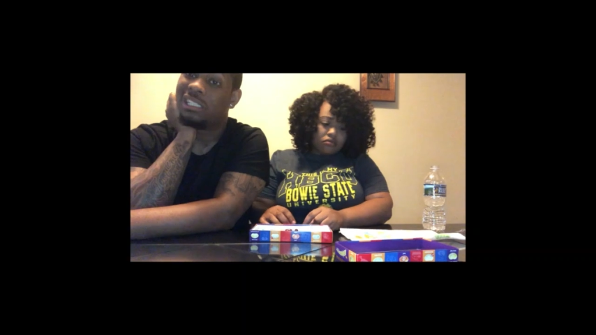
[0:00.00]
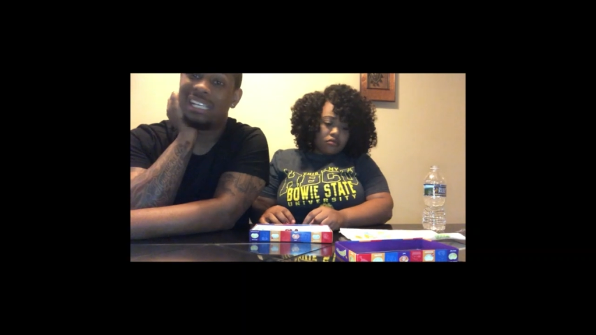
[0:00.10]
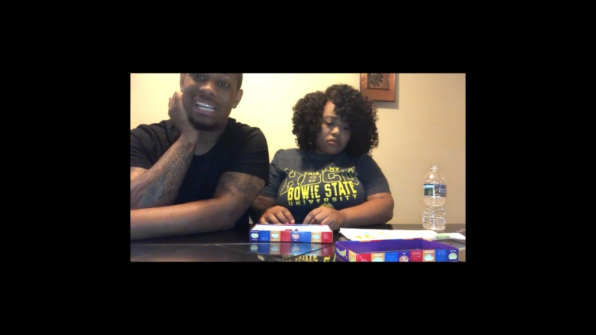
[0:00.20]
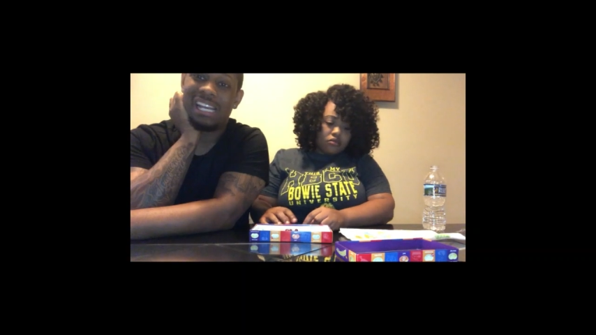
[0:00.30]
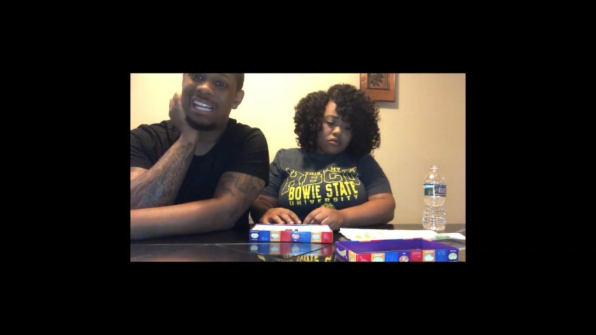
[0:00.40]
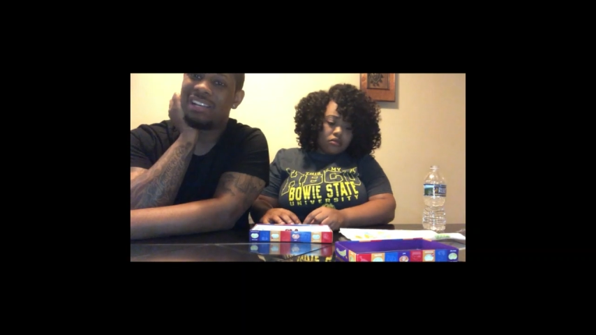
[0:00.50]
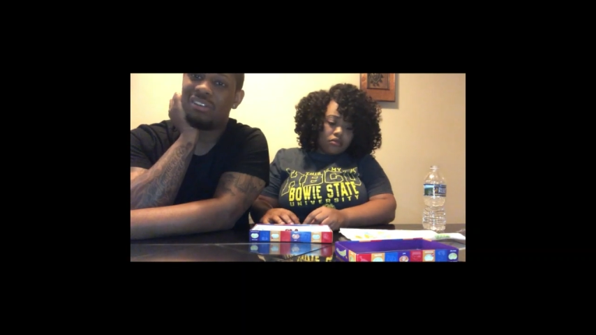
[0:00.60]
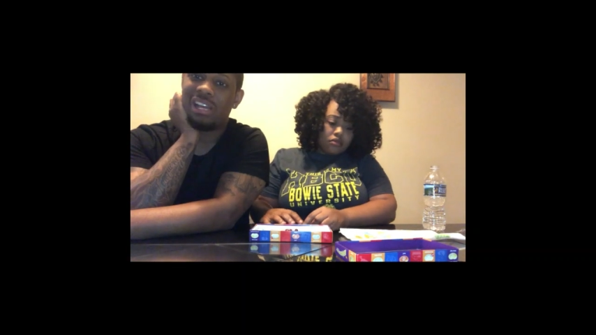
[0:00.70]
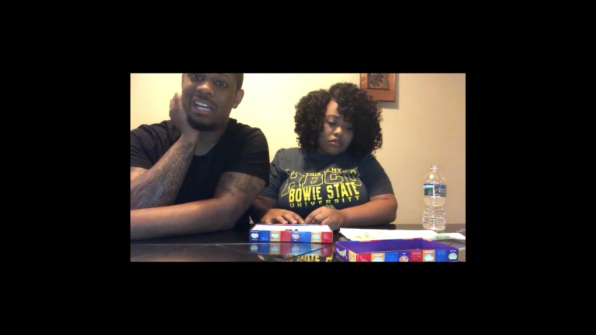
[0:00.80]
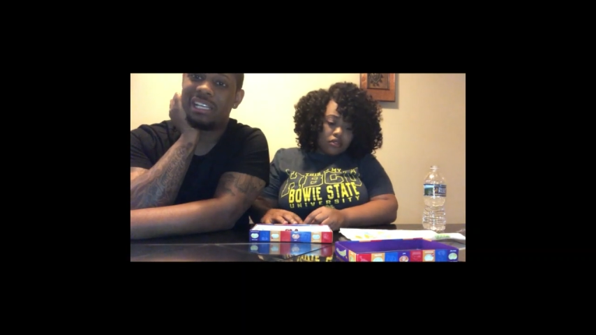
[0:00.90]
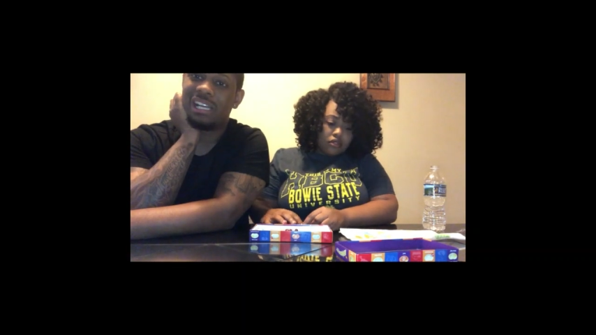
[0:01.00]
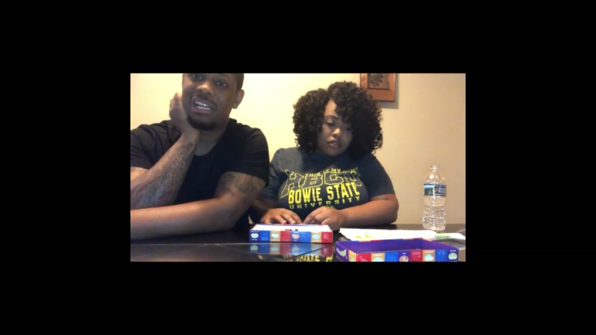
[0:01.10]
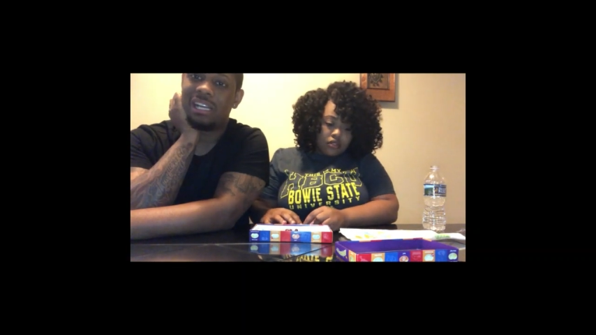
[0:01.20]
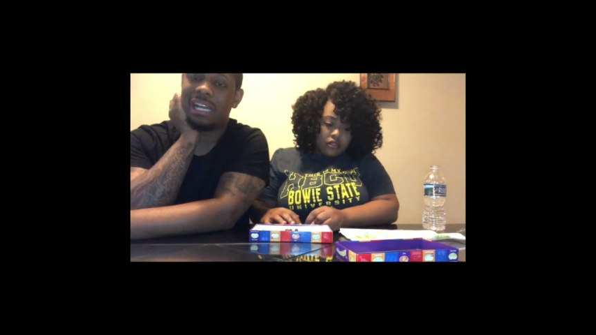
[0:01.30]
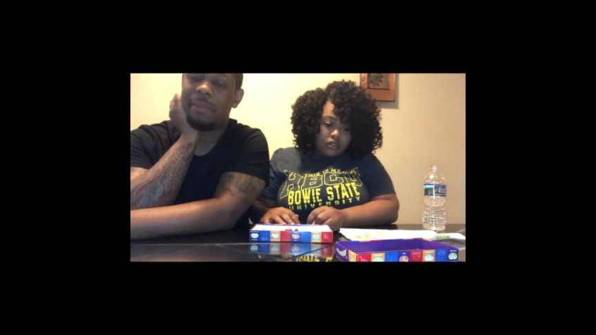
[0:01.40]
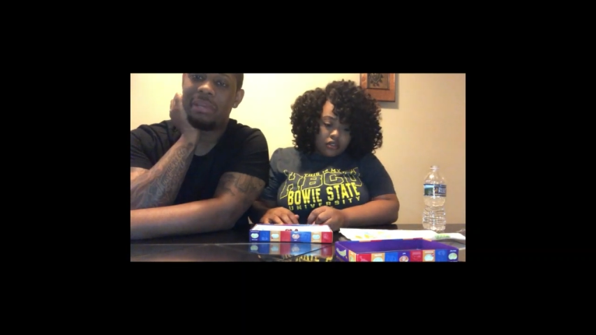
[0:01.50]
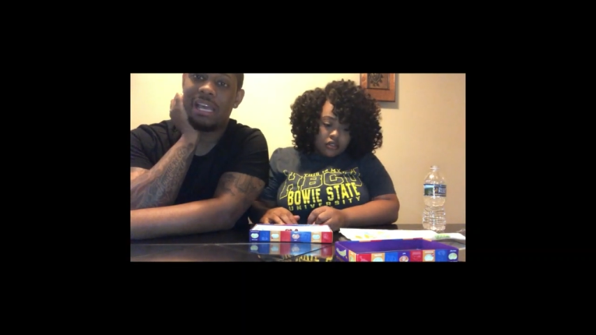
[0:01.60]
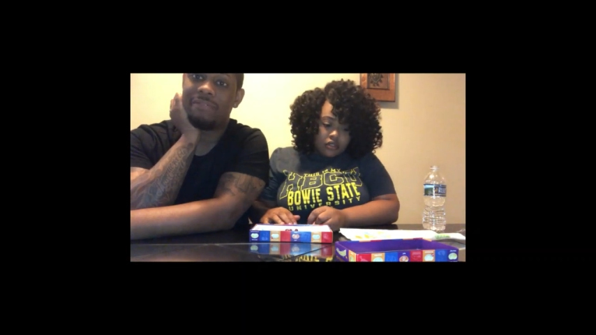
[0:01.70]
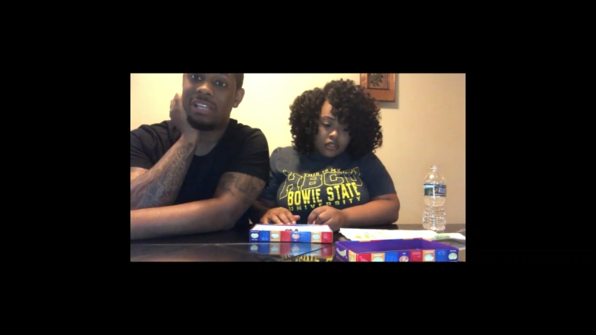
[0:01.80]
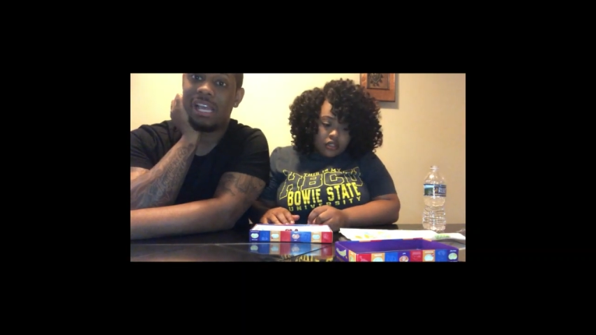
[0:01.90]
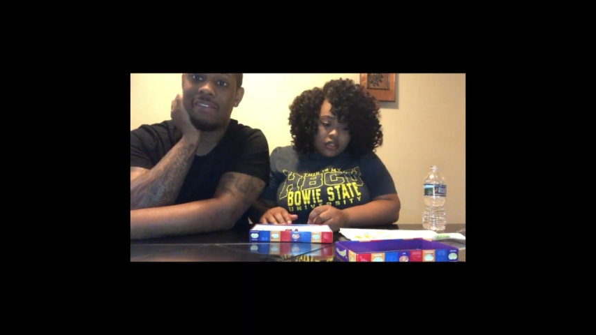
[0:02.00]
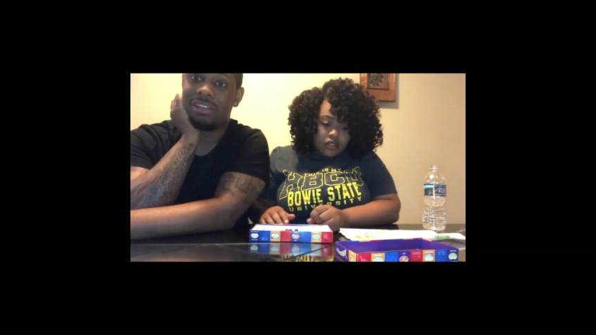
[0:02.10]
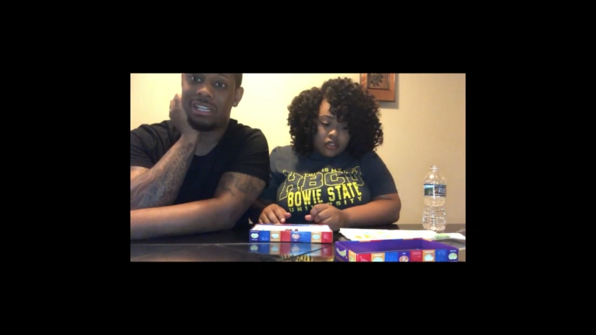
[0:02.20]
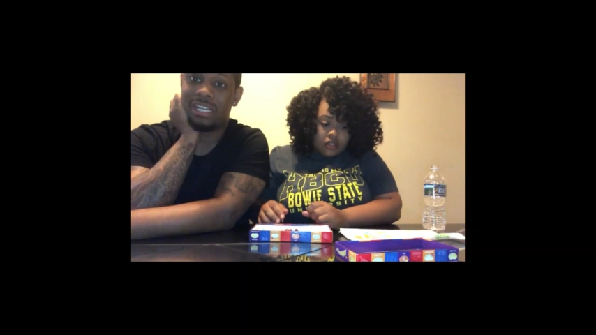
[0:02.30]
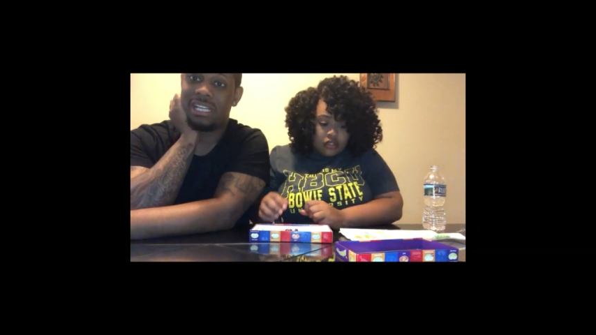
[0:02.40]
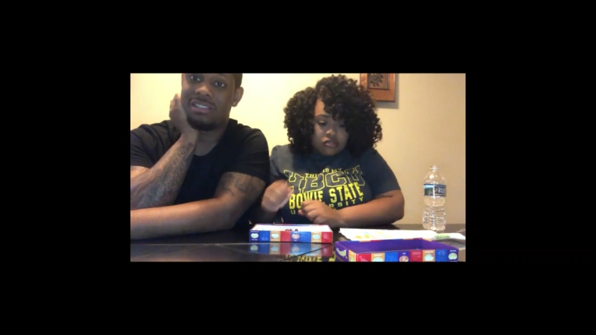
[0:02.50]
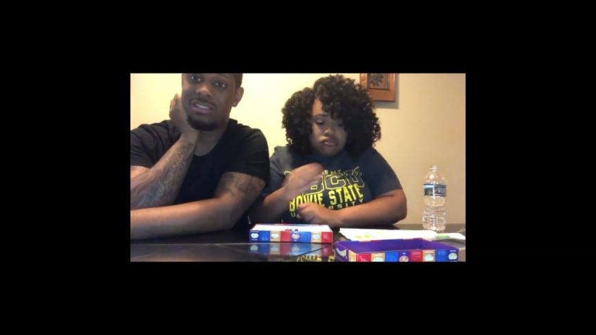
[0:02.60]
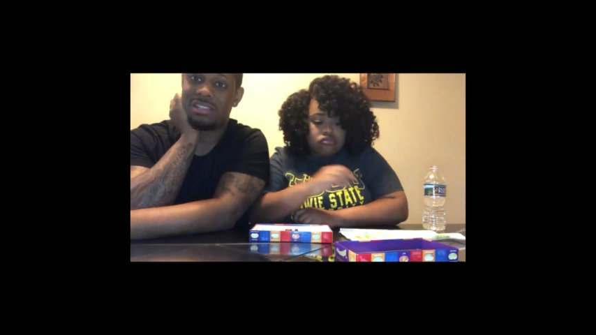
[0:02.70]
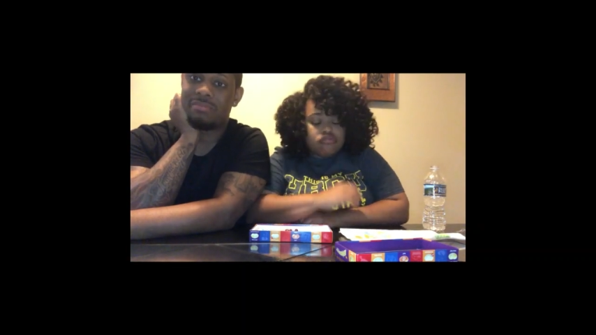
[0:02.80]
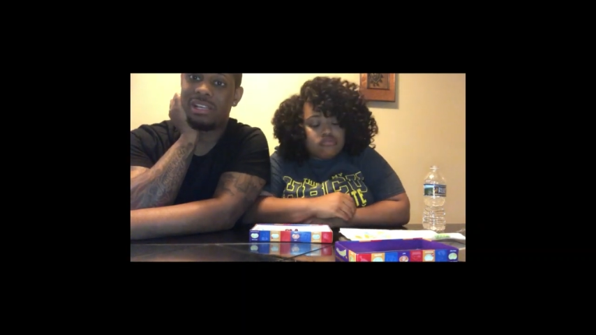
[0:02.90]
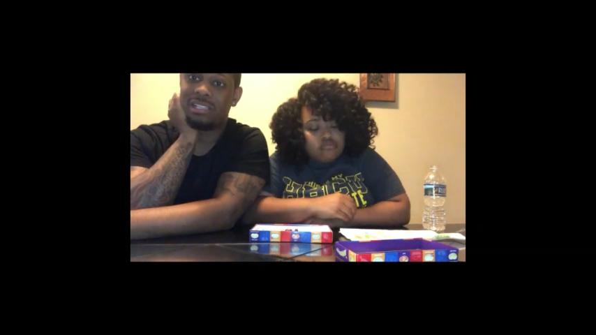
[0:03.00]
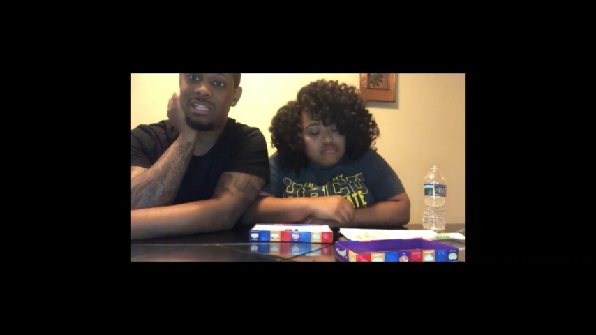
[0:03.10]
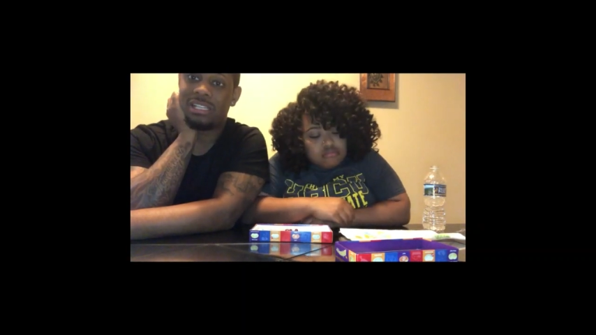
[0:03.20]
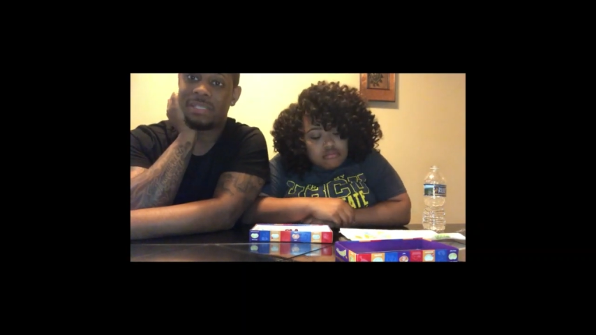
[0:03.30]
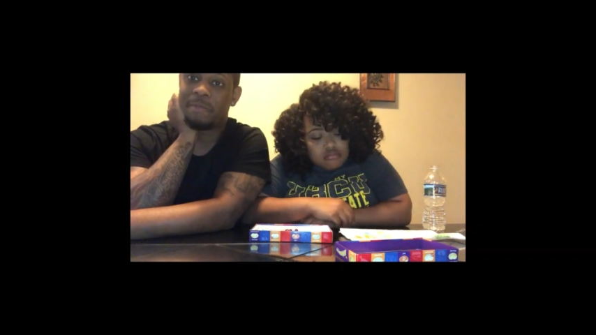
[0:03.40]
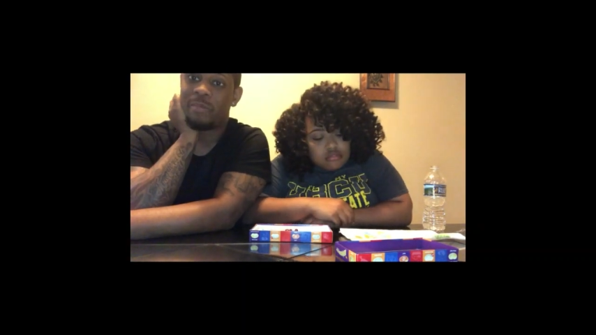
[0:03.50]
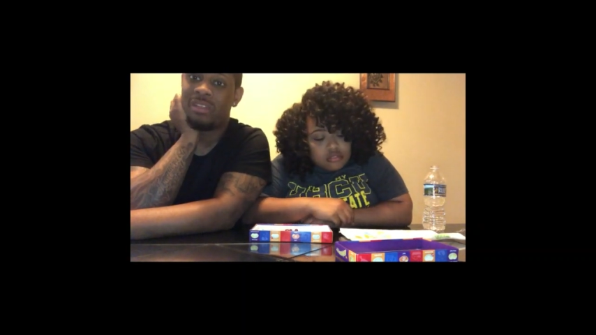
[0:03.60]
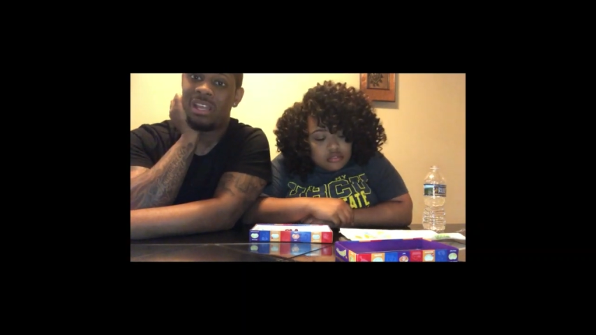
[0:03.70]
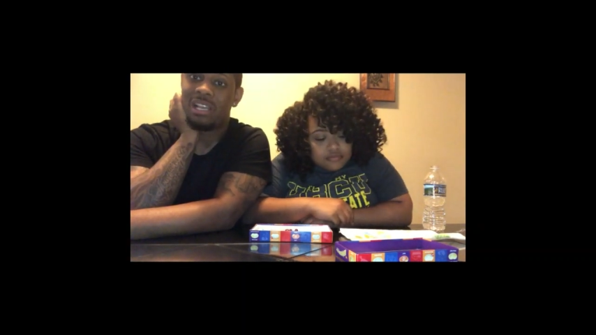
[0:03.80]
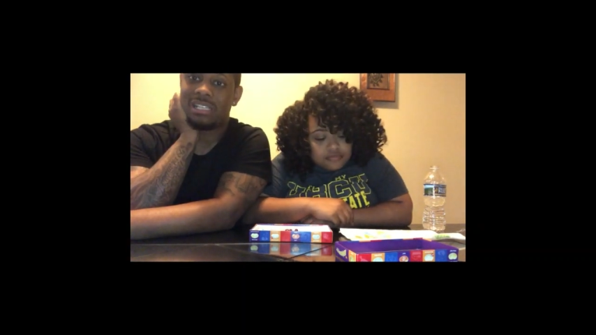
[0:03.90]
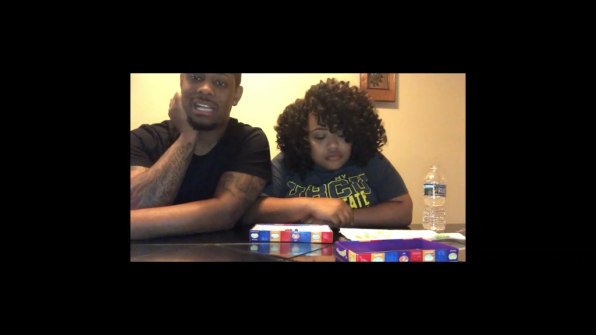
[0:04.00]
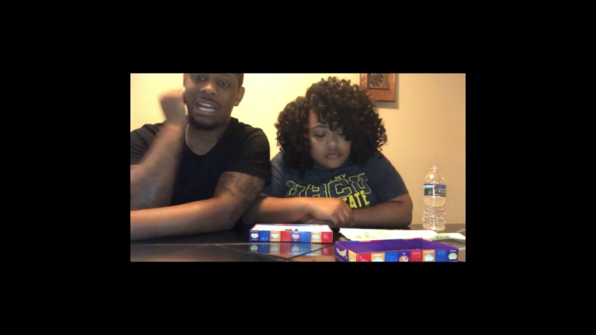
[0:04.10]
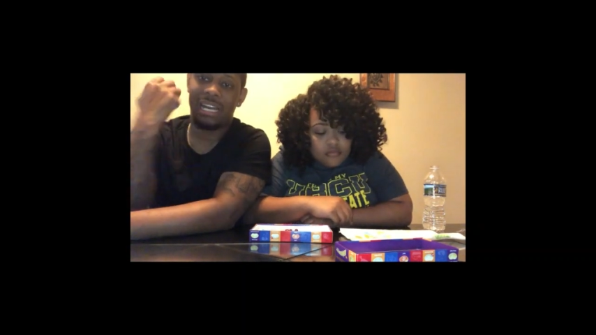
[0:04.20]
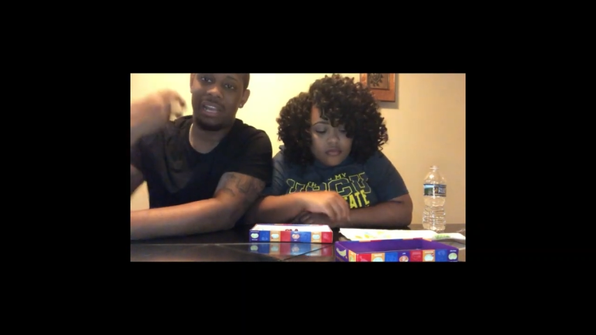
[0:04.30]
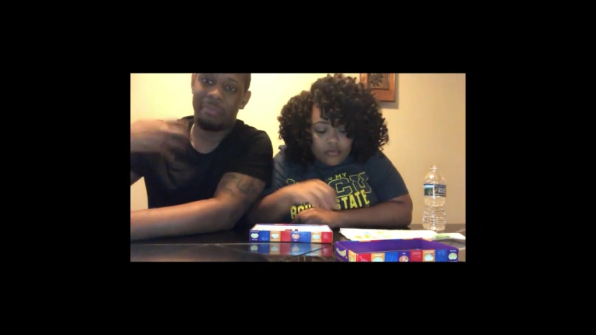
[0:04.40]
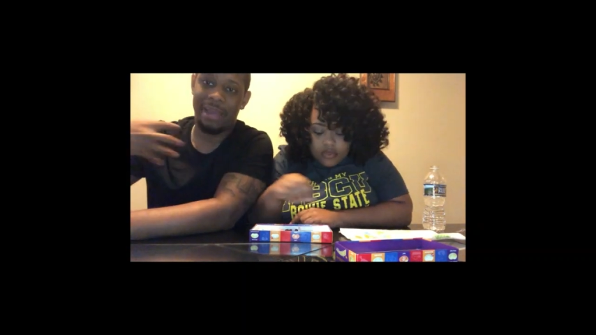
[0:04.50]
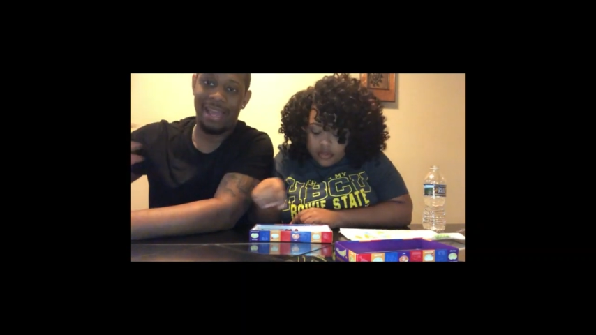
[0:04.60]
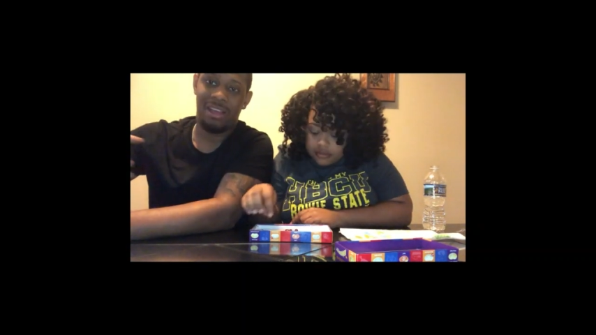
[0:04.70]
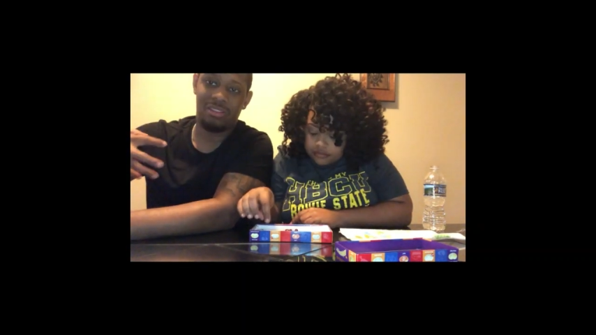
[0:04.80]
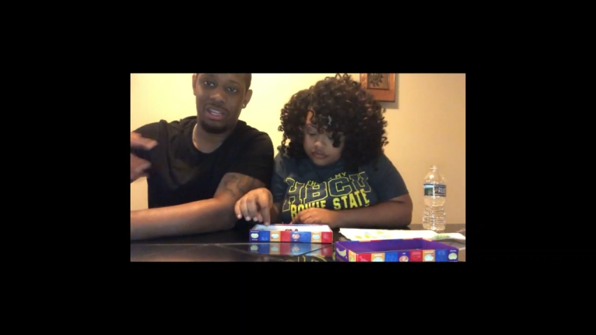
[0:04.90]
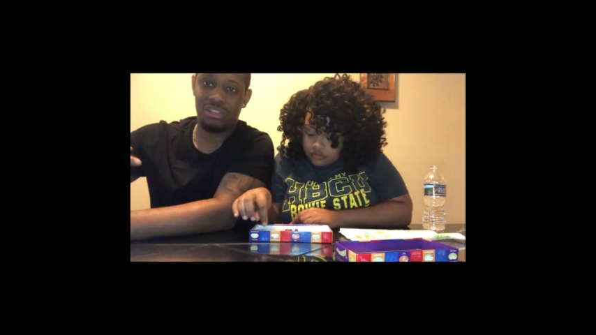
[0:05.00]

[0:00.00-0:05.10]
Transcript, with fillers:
Speaker 1: Yeah, like I ain't gonna lie to y'all. Like I'm gonna have to have a cleanse or something like this, cause I got like bowel